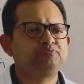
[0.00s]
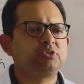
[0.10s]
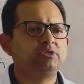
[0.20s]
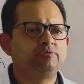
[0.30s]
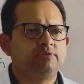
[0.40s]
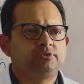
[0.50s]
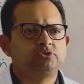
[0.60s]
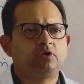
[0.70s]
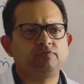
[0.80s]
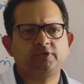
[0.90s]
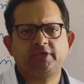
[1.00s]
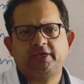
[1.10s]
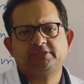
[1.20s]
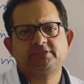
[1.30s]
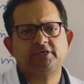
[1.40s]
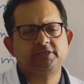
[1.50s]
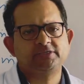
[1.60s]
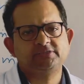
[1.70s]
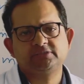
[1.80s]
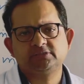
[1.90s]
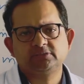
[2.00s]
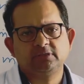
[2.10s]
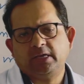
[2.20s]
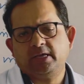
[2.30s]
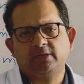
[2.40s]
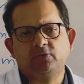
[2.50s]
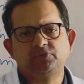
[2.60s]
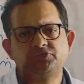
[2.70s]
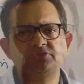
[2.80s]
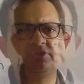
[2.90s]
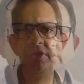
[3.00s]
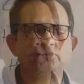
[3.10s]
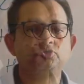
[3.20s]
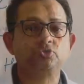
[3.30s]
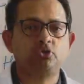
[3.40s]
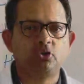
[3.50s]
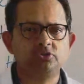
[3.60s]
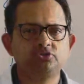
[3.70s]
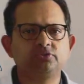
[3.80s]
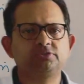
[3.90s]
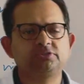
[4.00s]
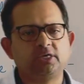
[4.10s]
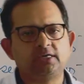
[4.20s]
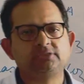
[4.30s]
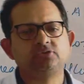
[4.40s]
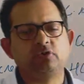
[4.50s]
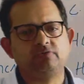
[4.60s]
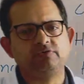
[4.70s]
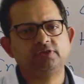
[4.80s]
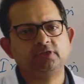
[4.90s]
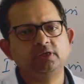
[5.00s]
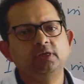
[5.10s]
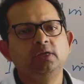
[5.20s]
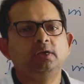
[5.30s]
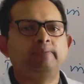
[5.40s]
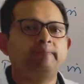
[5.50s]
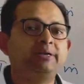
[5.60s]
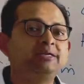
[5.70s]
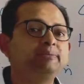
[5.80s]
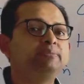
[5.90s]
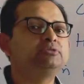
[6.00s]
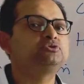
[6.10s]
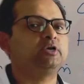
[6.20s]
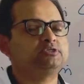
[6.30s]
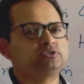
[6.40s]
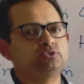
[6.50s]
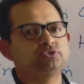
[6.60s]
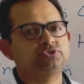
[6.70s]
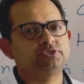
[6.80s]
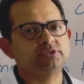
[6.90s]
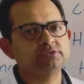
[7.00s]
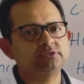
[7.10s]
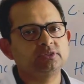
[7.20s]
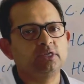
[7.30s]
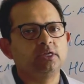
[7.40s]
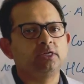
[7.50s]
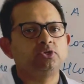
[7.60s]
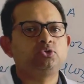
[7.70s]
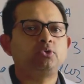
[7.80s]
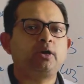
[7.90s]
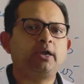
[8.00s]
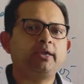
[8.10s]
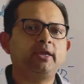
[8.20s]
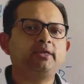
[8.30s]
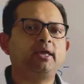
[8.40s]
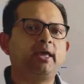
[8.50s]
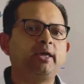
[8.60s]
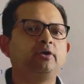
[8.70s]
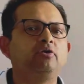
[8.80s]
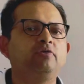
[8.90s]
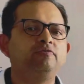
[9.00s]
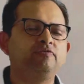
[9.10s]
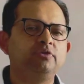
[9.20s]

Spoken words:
you will solve the case studies and questions. You should also start solving the multiple choice questions to get hang of